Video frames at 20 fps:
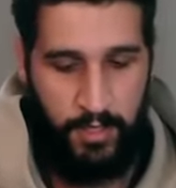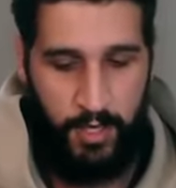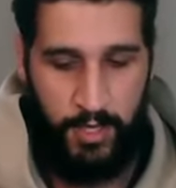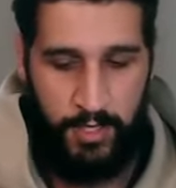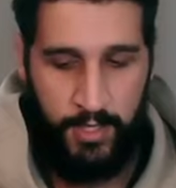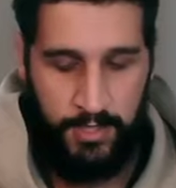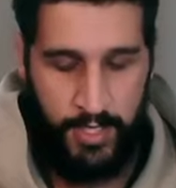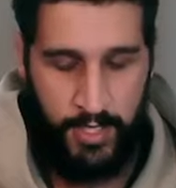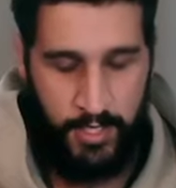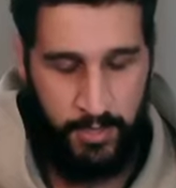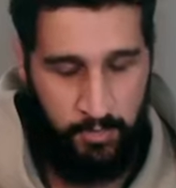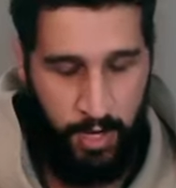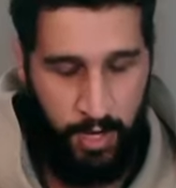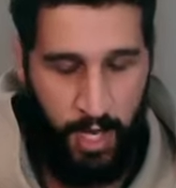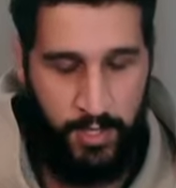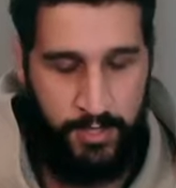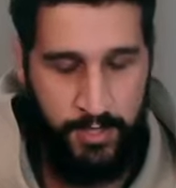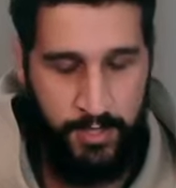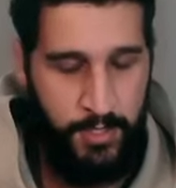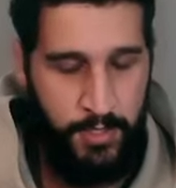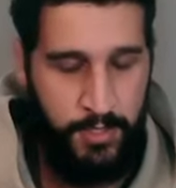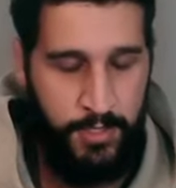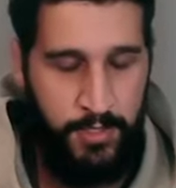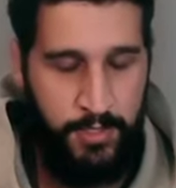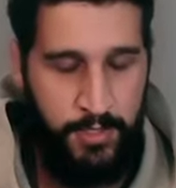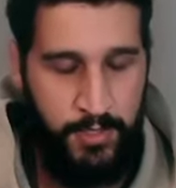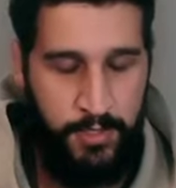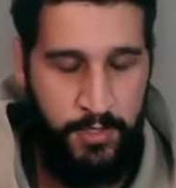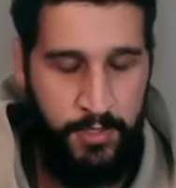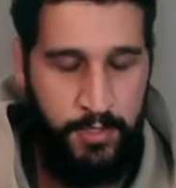it takes
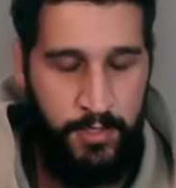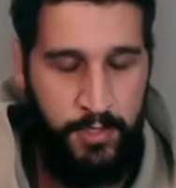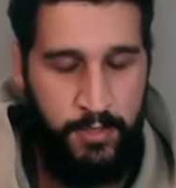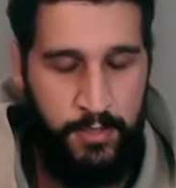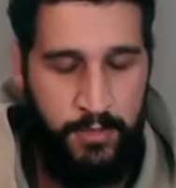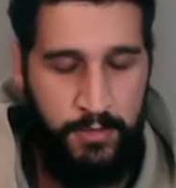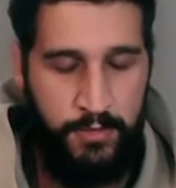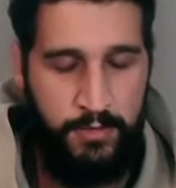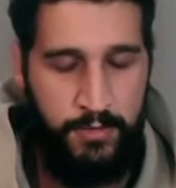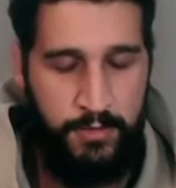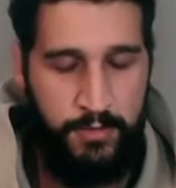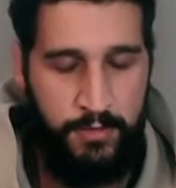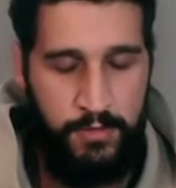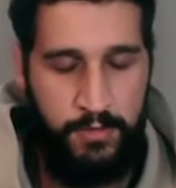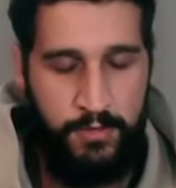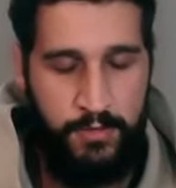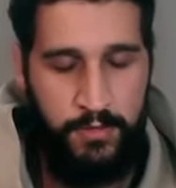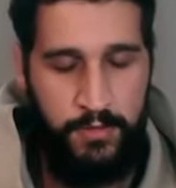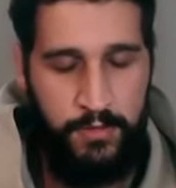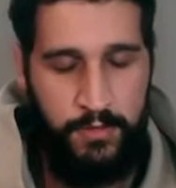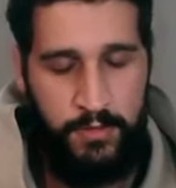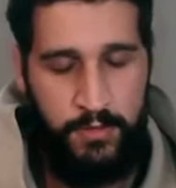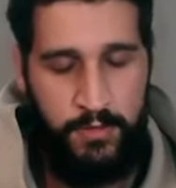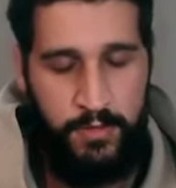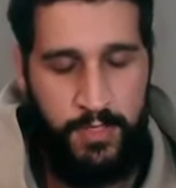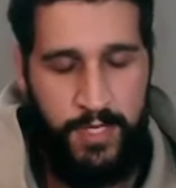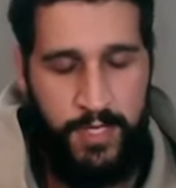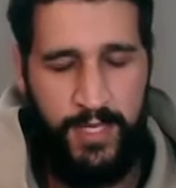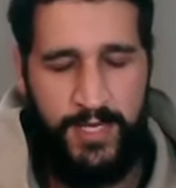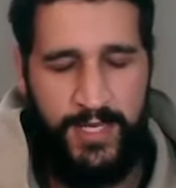practice
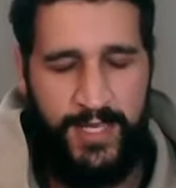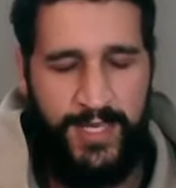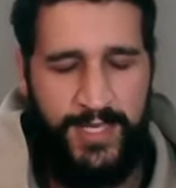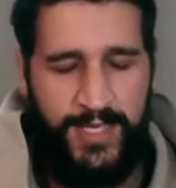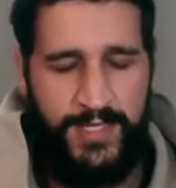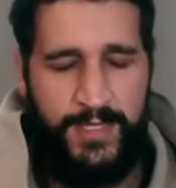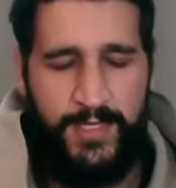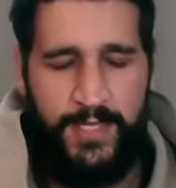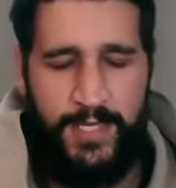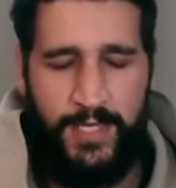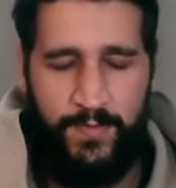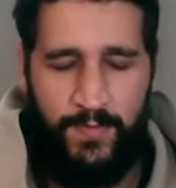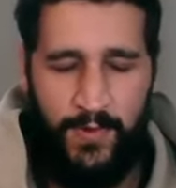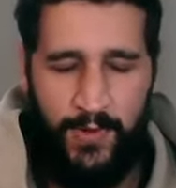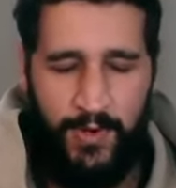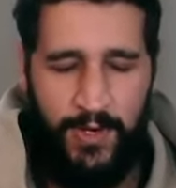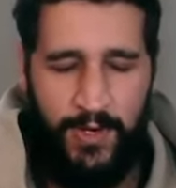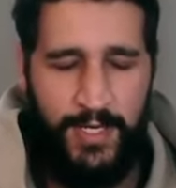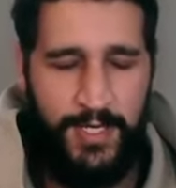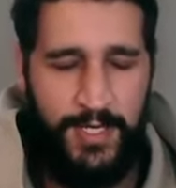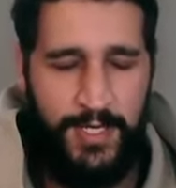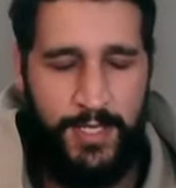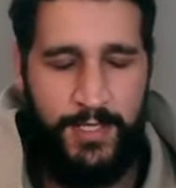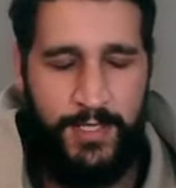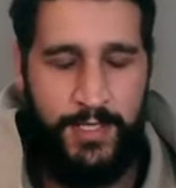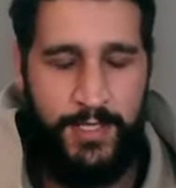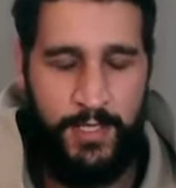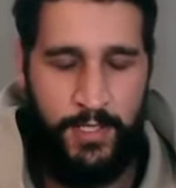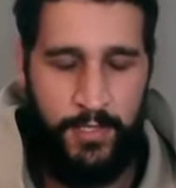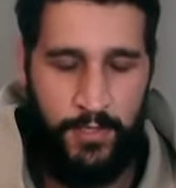and it gets deeper and it
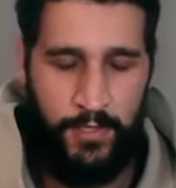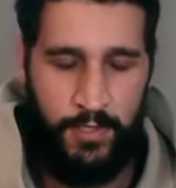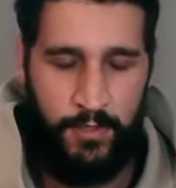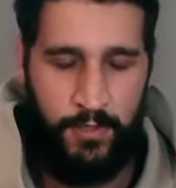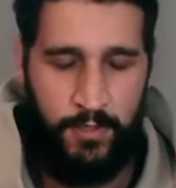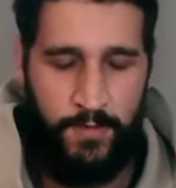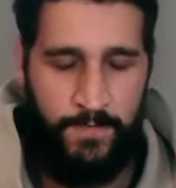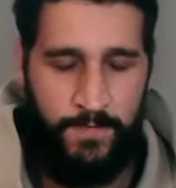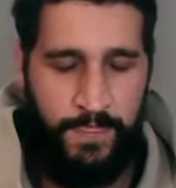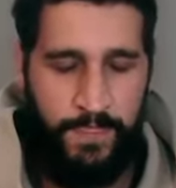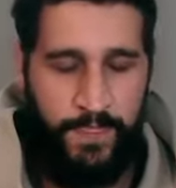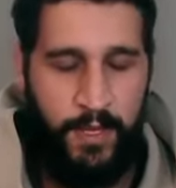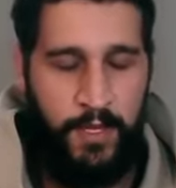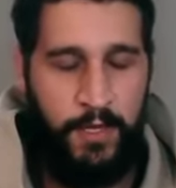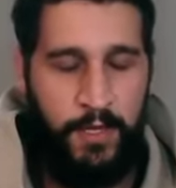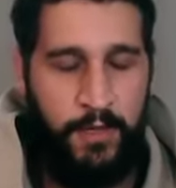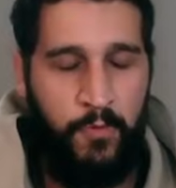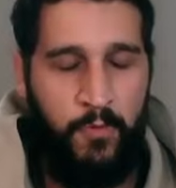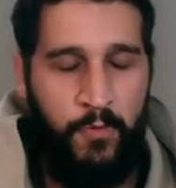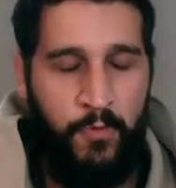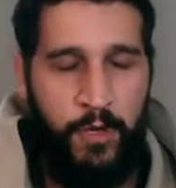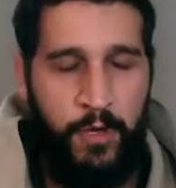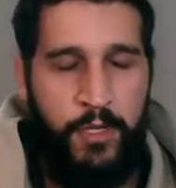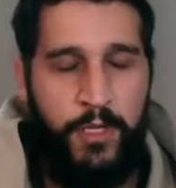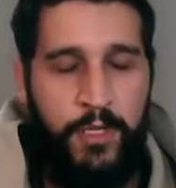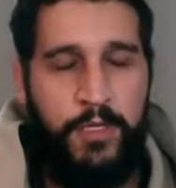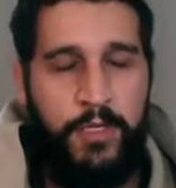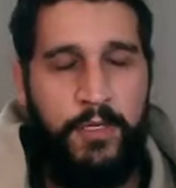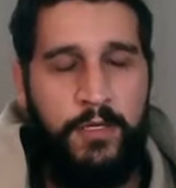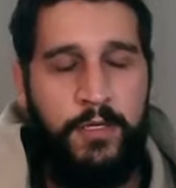gets easier. What
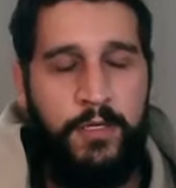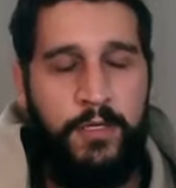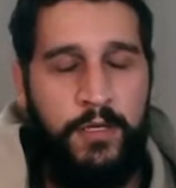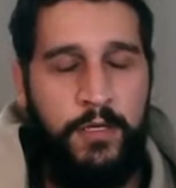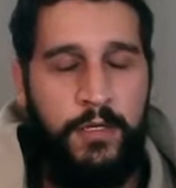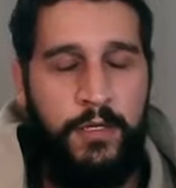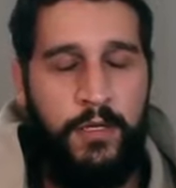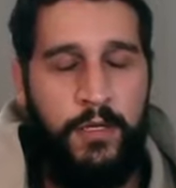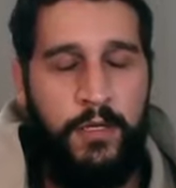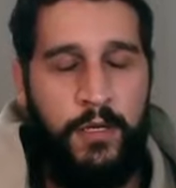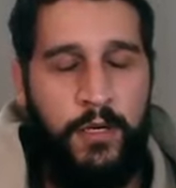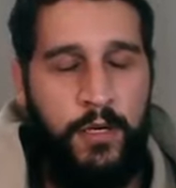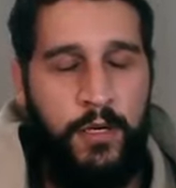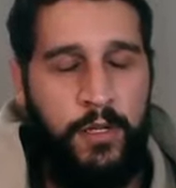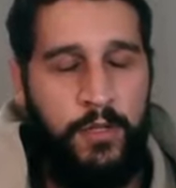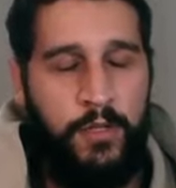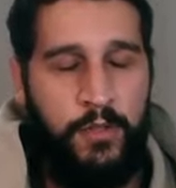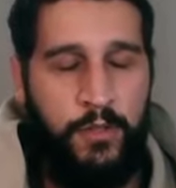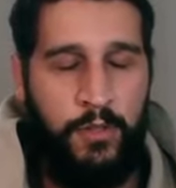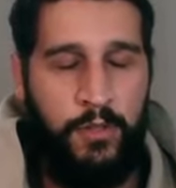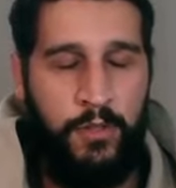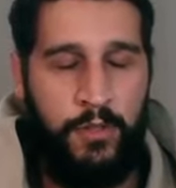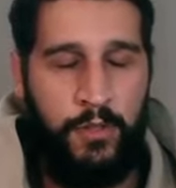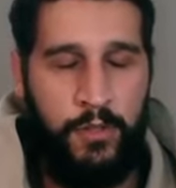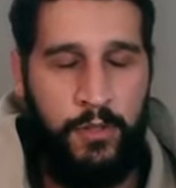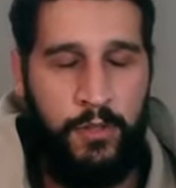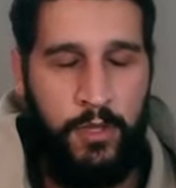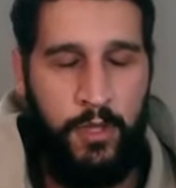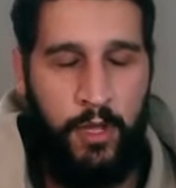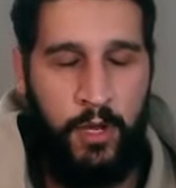a
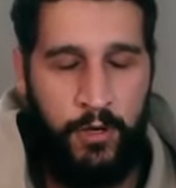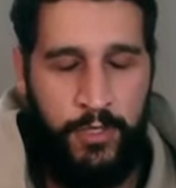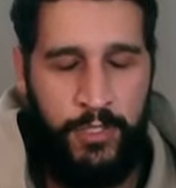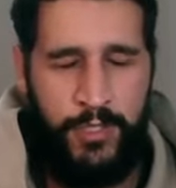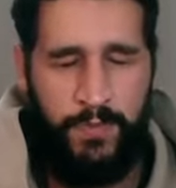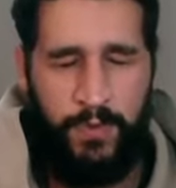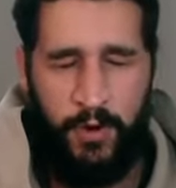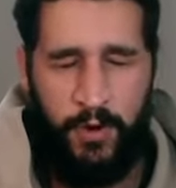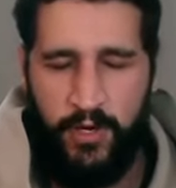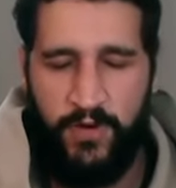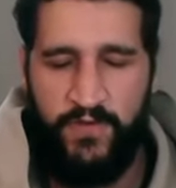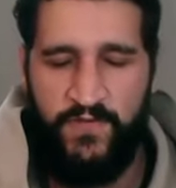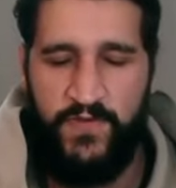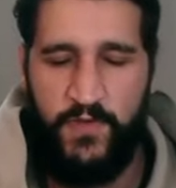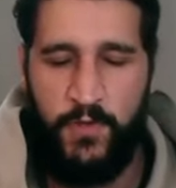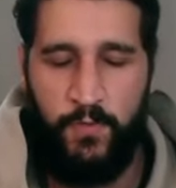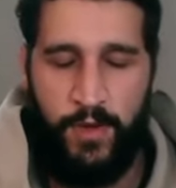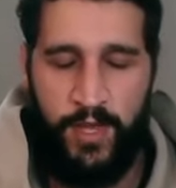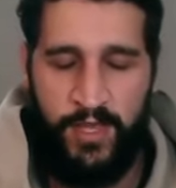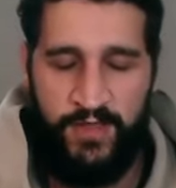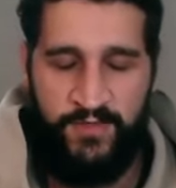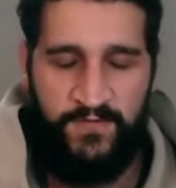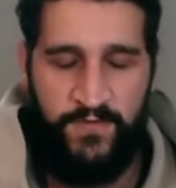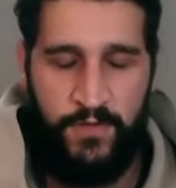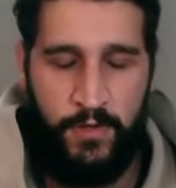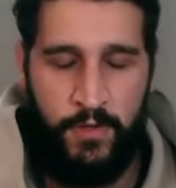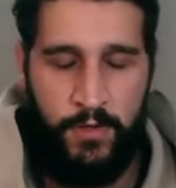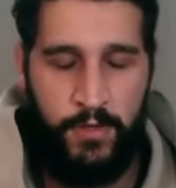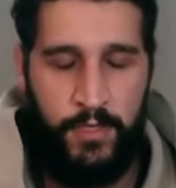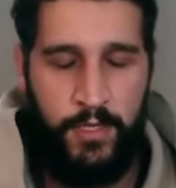large part of you might
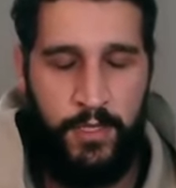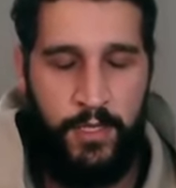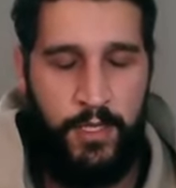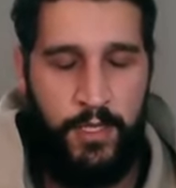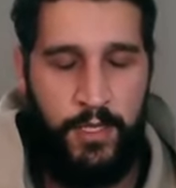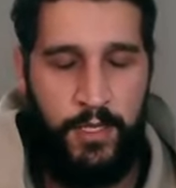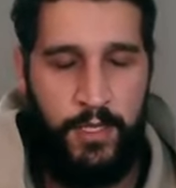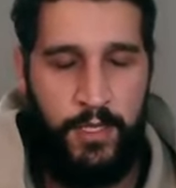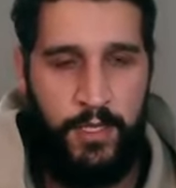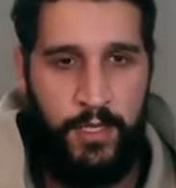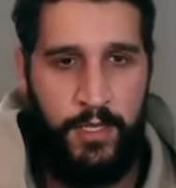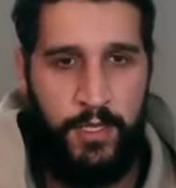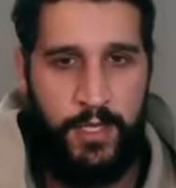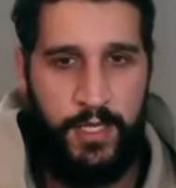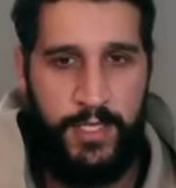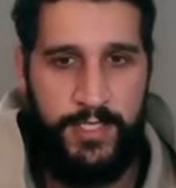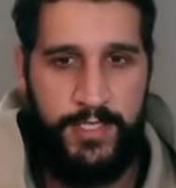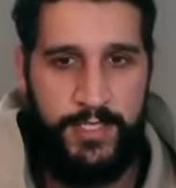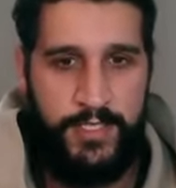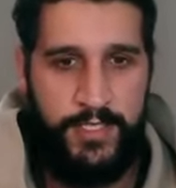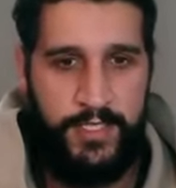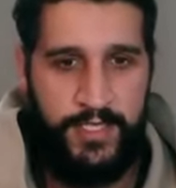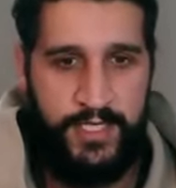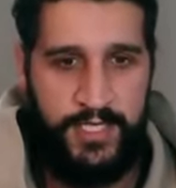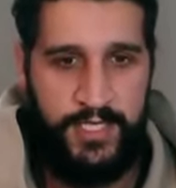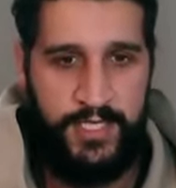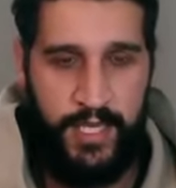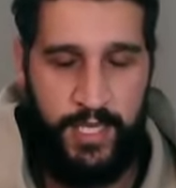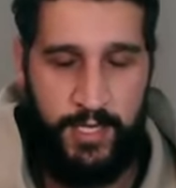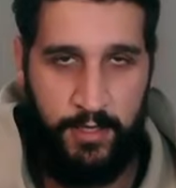feel is
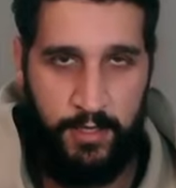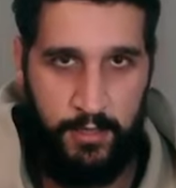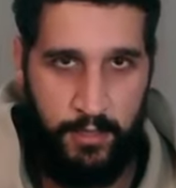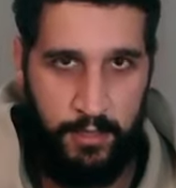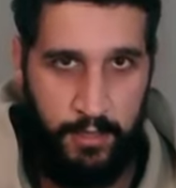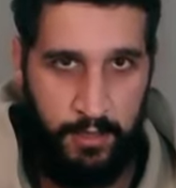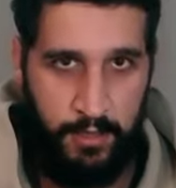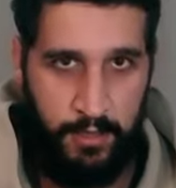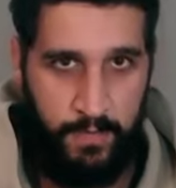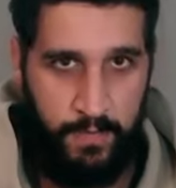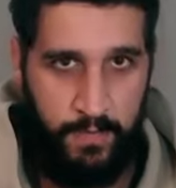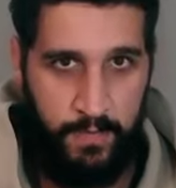tingling.